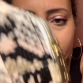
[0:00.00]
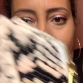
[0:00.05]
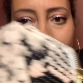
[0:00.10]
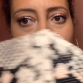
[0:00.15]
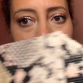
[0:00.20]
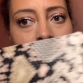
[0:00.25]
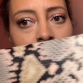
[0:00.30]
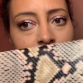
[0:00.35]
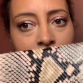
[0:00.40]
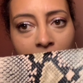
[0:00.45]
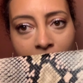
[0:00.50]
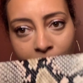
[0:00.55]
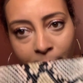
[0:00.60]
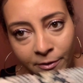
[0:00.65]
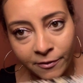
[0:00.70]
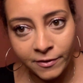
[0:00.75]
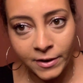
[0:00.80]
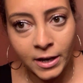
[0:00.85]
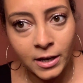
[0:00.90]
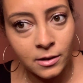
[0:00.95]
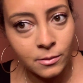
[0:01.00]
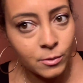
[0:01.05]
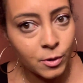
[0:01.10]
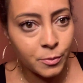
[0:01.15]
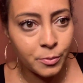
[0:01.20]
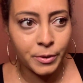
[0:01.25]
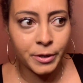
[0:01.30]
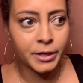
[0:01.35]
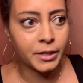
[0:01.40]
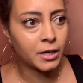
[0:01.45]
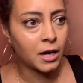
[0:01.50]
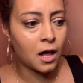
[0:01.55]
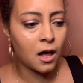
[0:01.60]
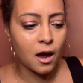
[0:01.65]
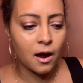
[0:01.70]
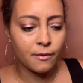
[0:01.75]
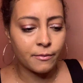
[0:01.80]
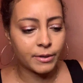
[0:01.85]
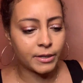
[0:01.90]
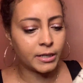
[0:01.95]
some type of animal print. Y'all
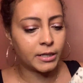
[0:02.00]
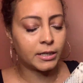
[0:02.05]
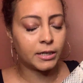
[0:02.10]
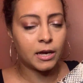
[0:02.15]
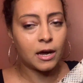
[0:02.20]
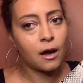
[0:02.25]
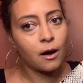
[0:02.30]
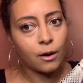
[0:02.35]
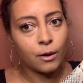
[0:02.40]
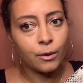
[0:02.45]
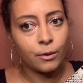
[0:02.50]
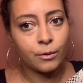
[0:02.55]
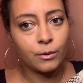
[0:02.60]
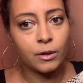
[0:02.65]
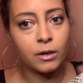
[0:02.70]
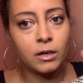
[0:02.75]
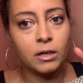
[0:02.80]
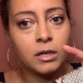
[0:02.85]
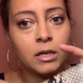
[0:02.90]
already know.